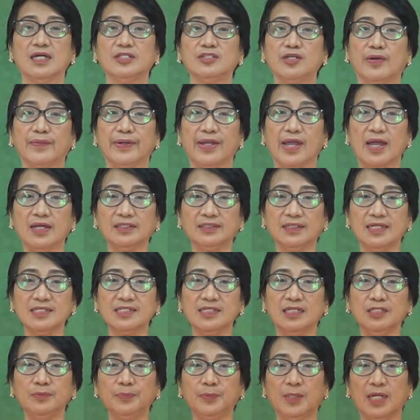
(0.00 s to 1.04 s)
The
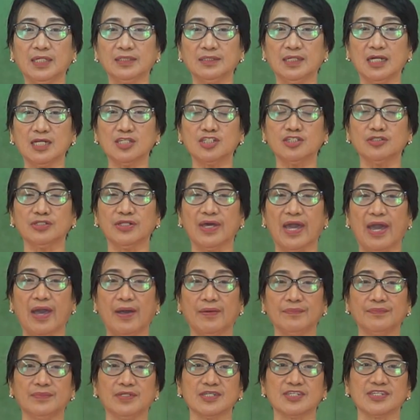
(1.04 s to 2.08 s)
reactants and products should
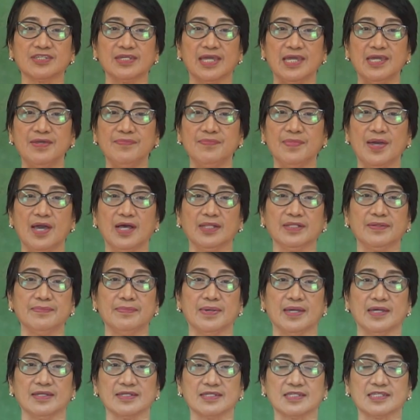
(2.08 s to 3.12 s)
have the same
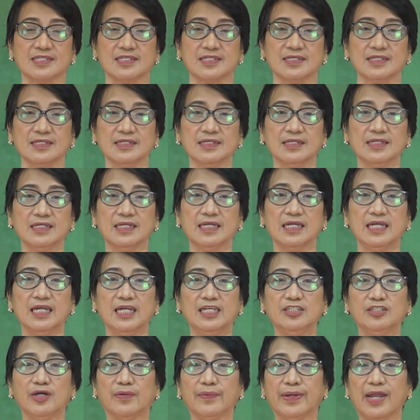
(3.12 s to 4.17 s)
elements.
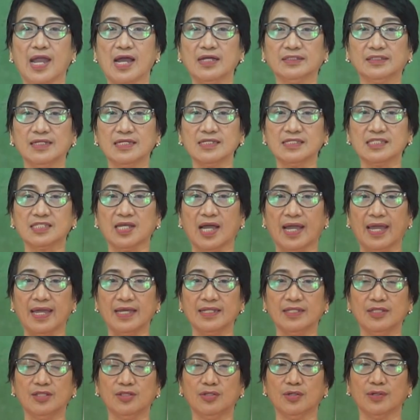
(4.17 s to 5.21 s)
In the reactant
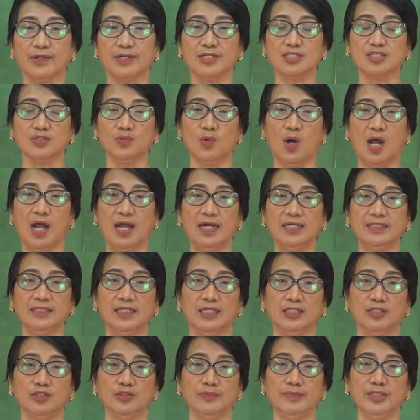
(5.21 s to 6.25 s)
side, there is 1
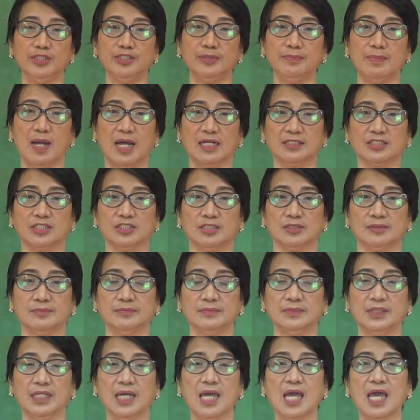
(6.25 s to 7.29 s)
aluminum
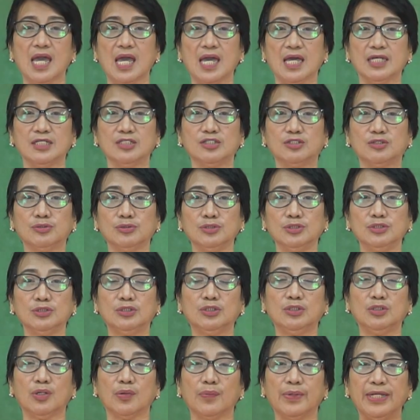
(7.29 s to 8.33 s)
atom and 2
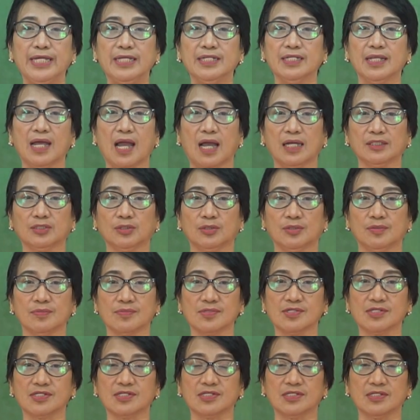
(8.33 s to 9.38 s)
chlorine
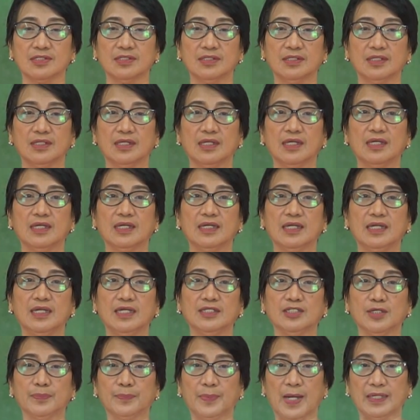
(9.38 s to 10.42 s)
atoms.
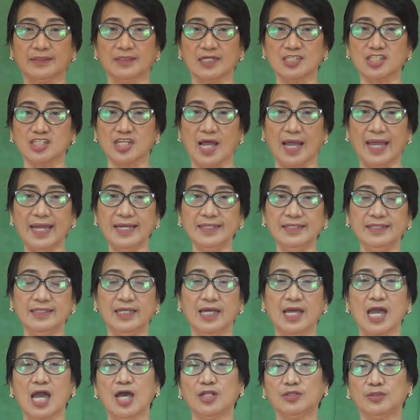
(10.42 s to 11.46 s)
In the product
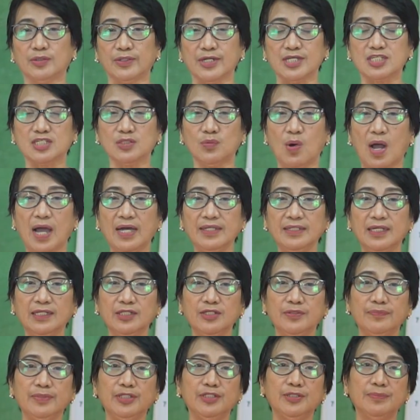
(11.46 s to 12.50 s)
side, there is 1
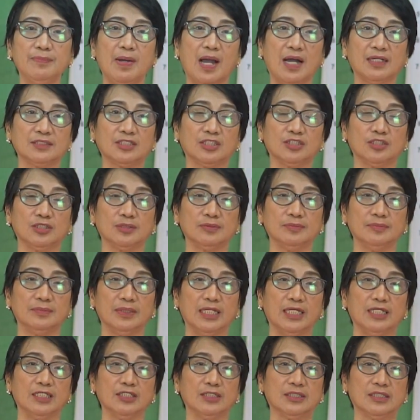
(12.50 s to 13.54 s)
aluminum atom
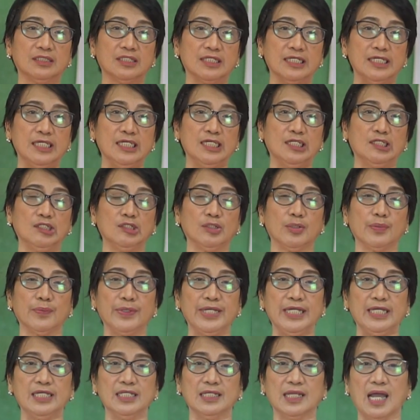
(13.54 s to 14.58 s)
and 3
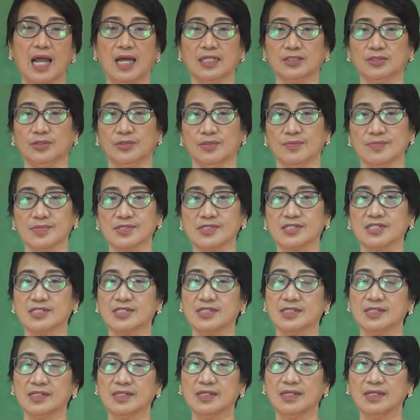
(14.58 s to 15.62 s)
chlorine atoms.